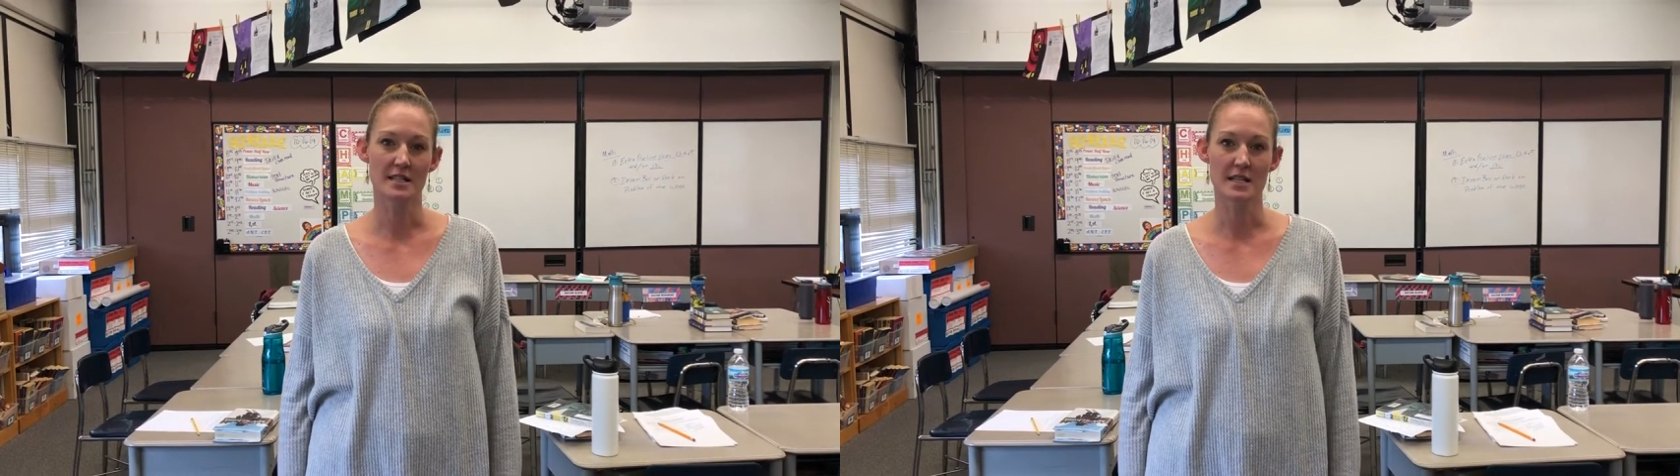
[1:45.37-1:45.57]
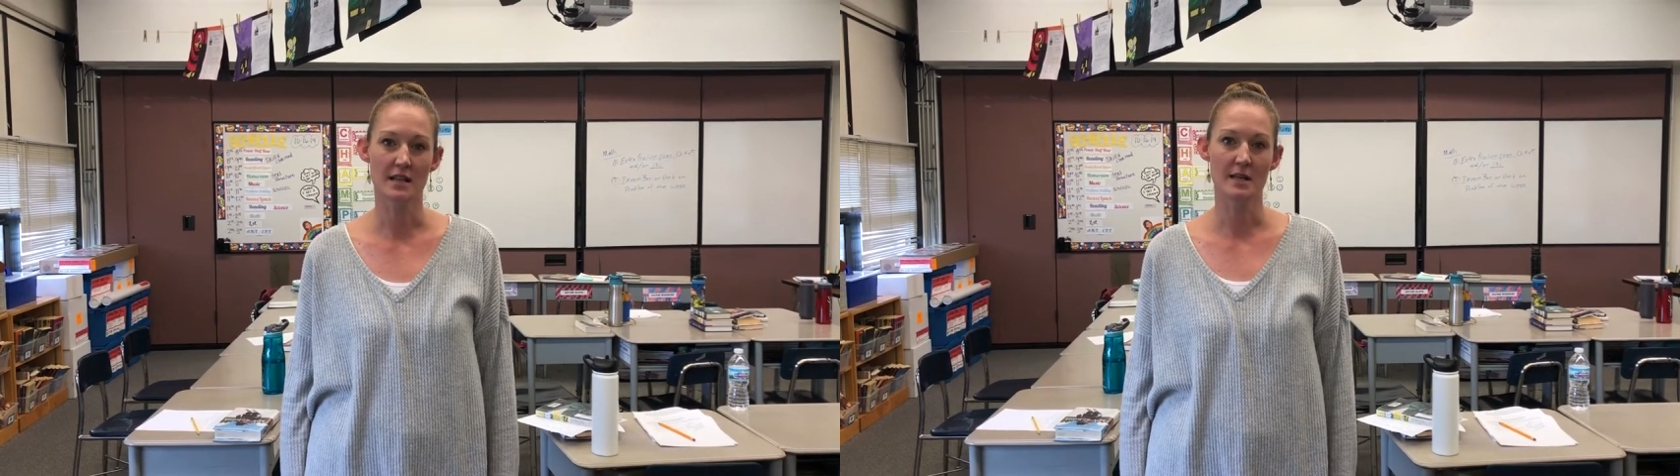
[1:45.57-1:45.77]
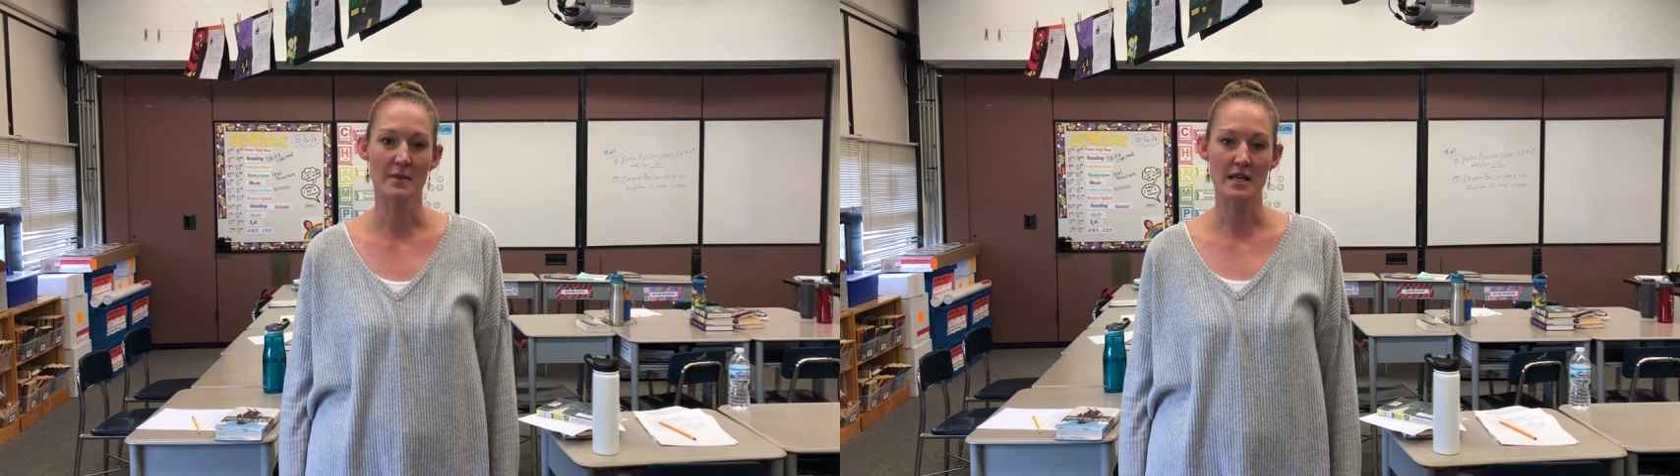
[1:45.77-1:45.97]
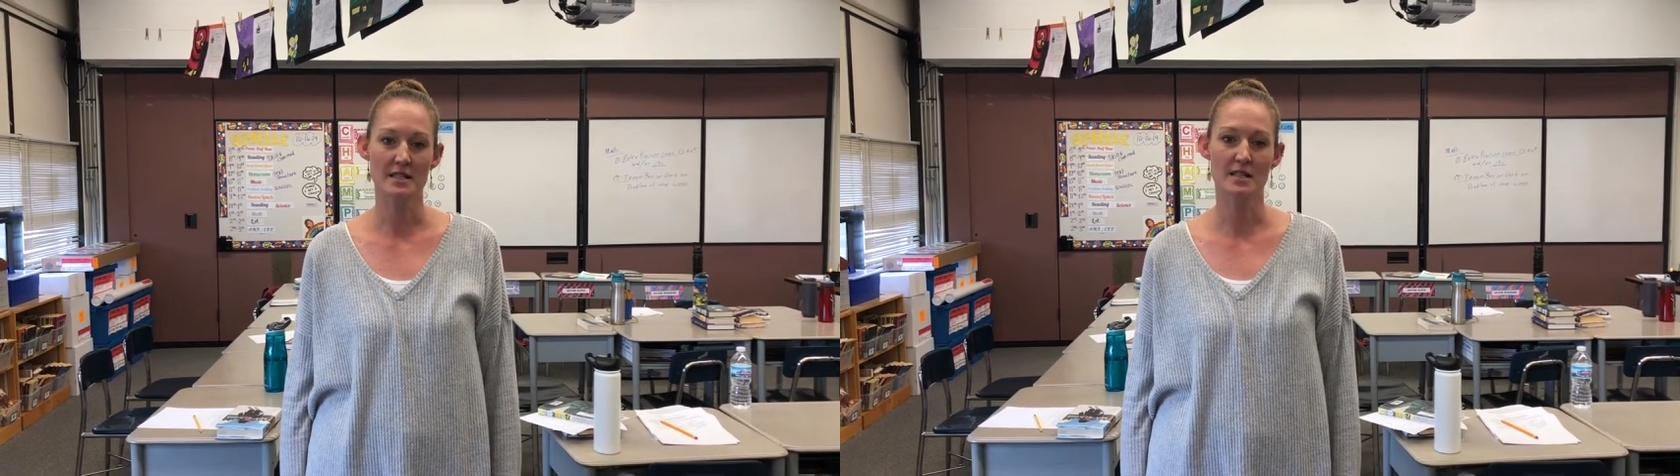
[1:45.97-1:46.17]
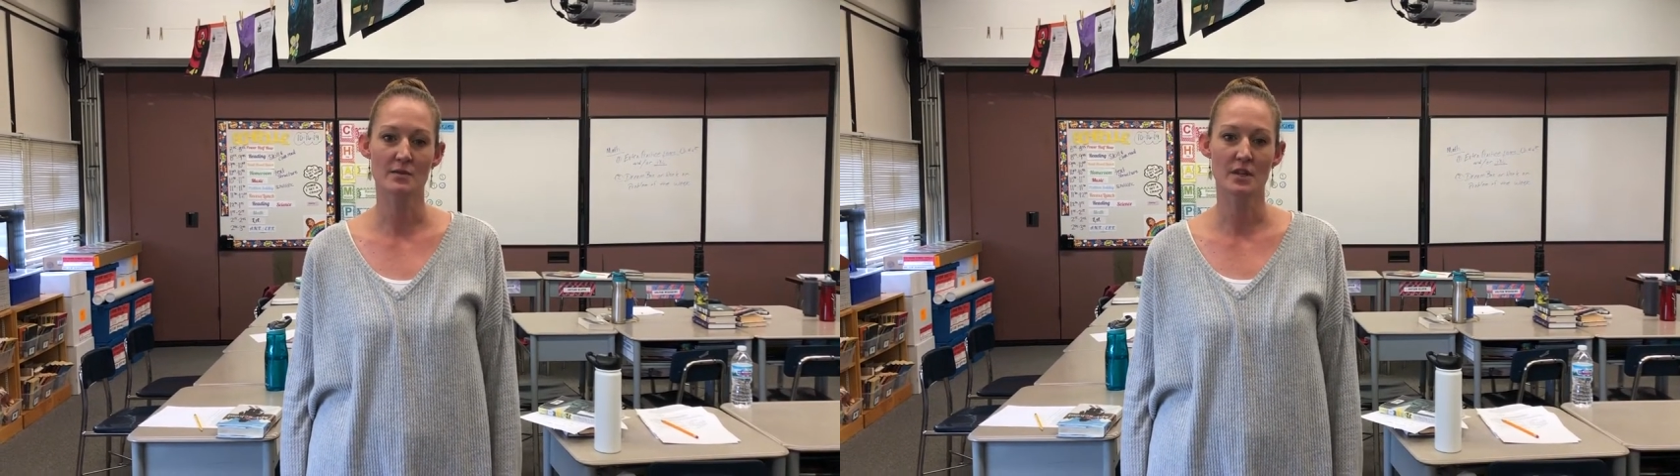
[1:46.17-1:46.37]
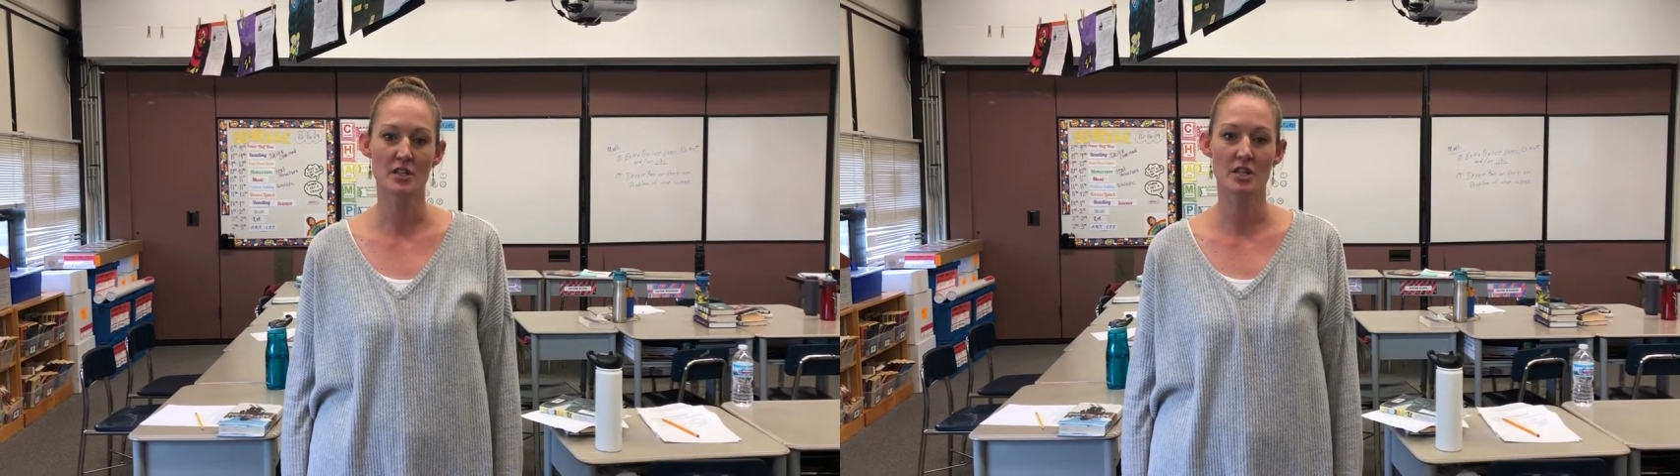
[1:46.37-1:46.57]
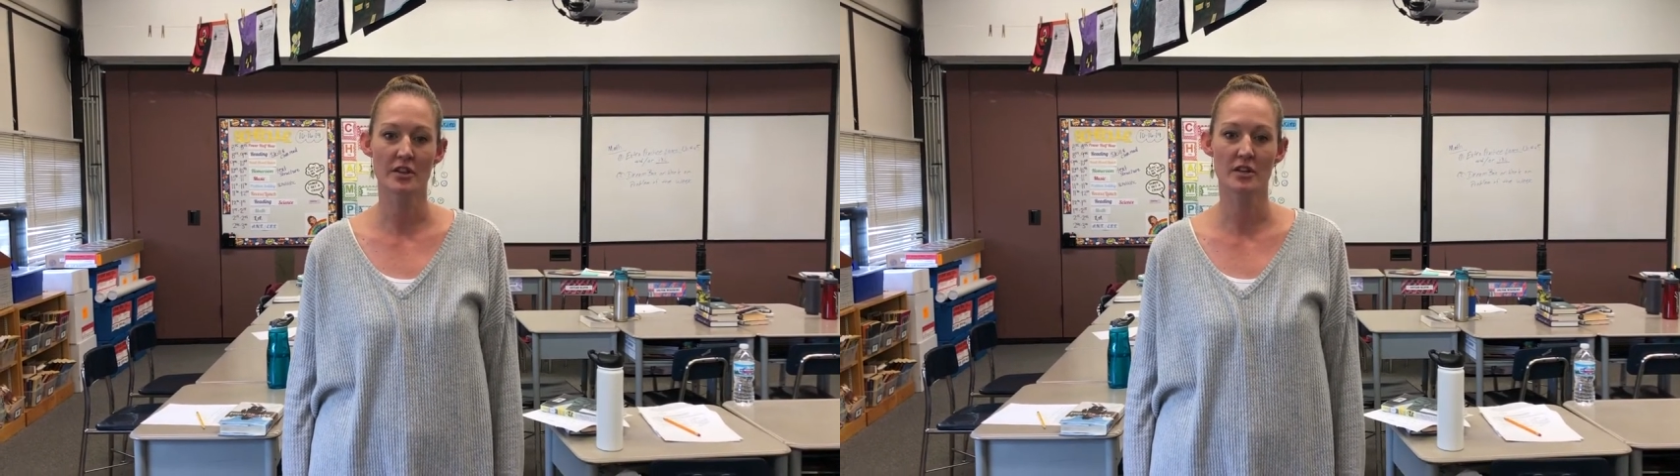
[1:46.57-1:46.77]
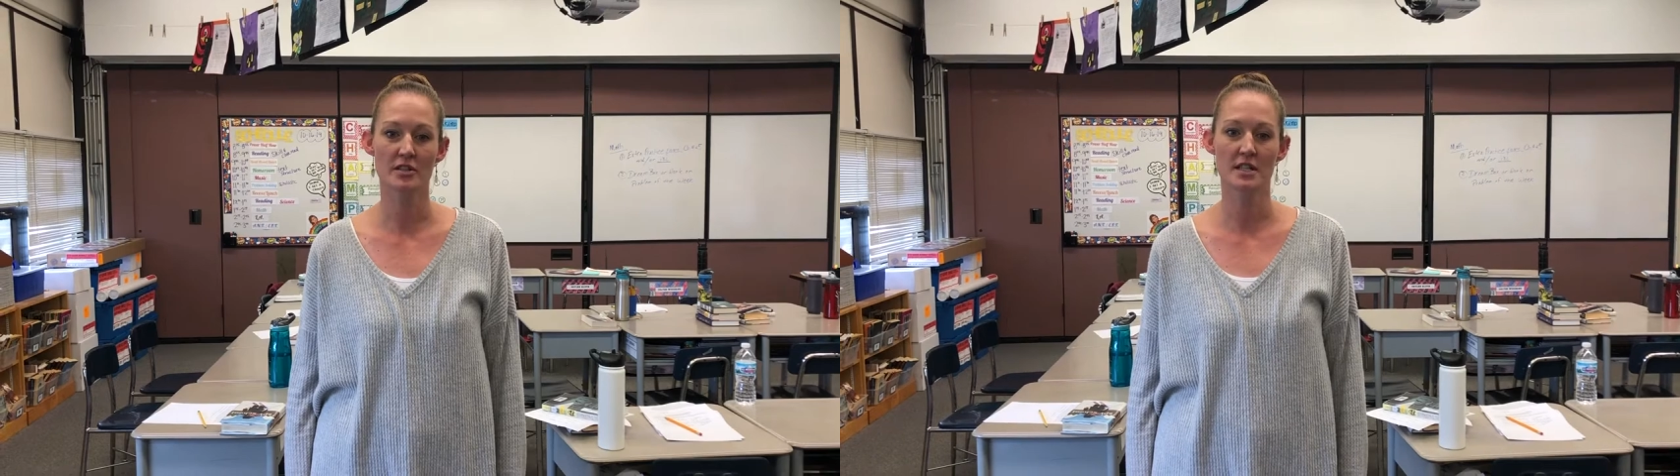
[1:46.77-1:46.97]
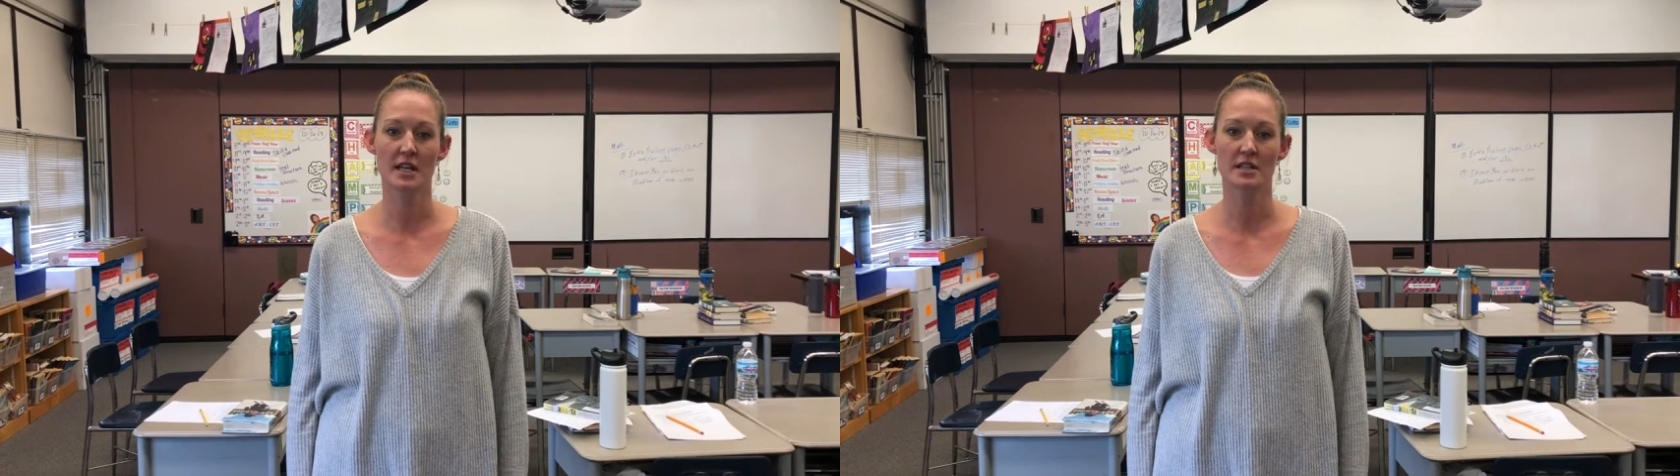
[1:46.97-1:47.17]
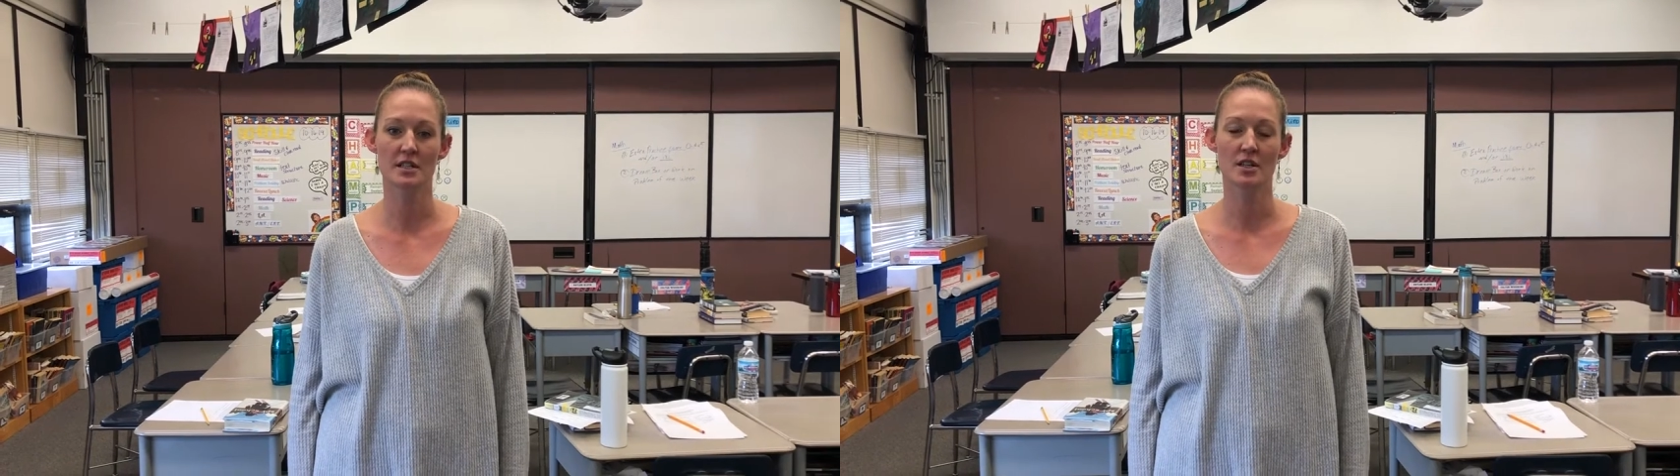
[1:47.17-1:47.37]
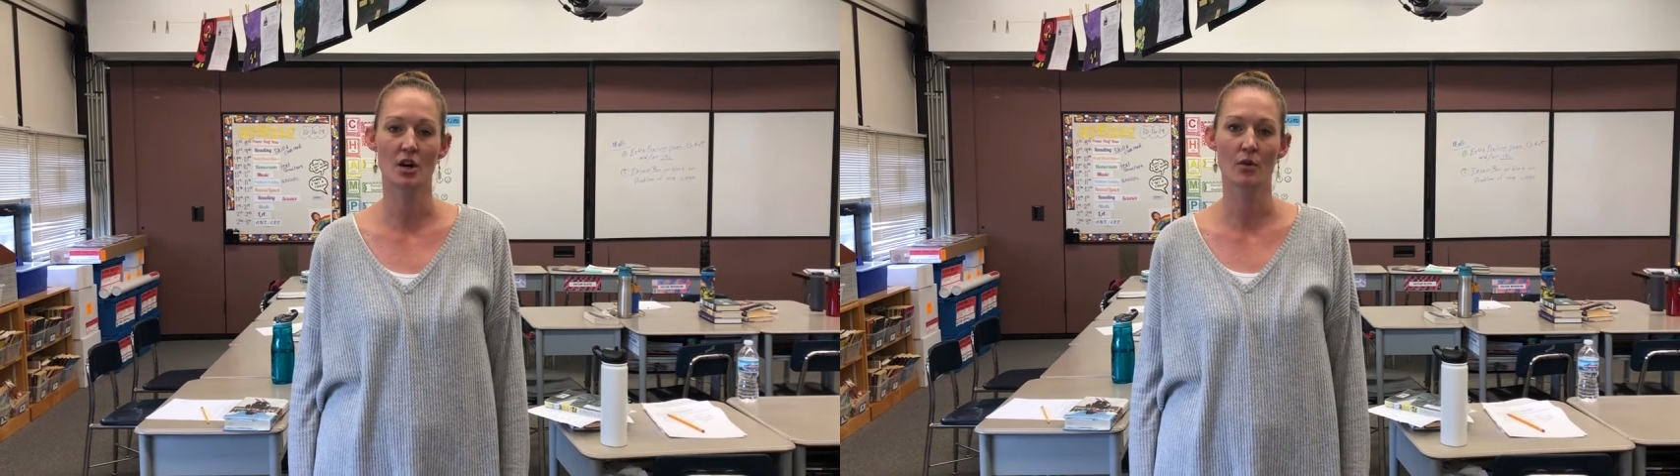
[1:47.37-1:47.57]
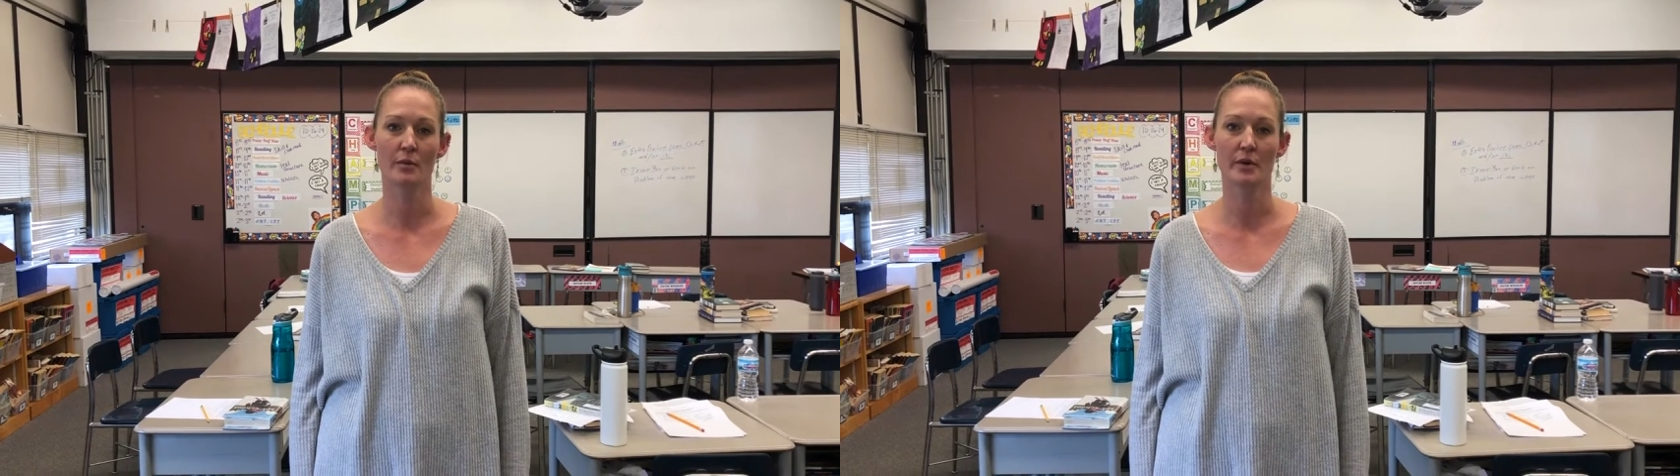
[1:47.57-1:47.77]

a daily basis with each other to get to know and